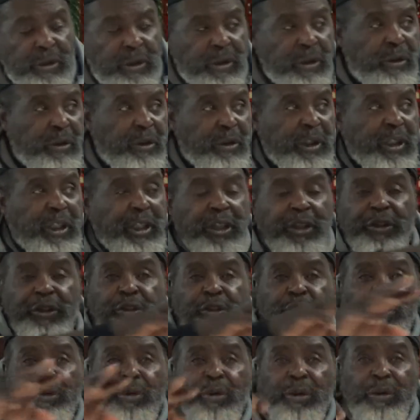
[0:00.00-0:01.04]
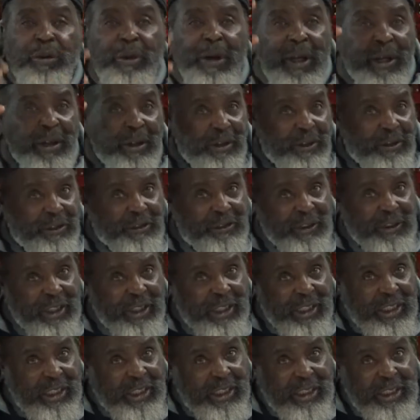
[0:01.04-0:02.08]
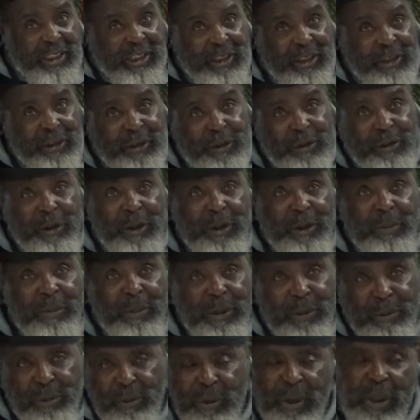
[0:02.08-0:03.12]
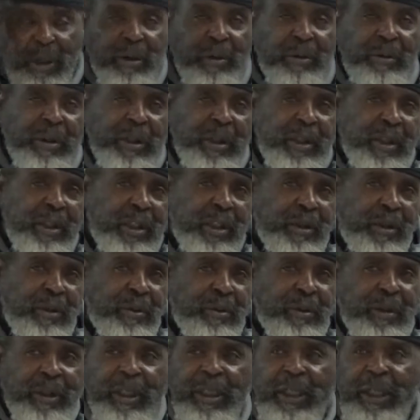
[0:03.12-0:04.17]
go get a tour around the city. You know what I mean? We already know where they